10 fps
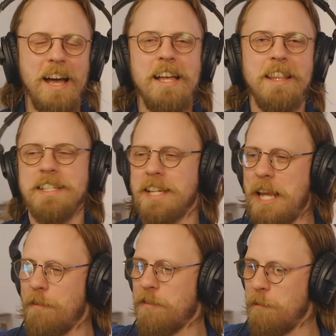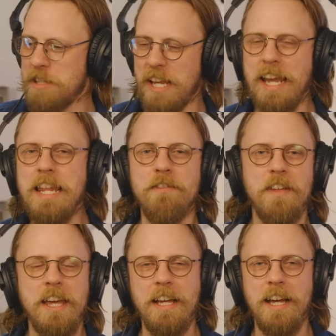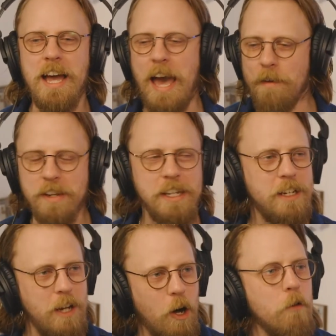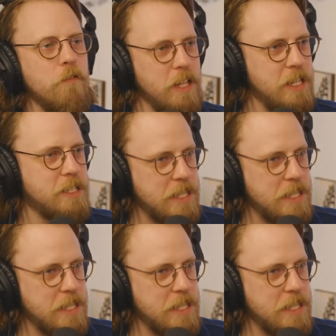Listen, if there was anything evident, hopefully it's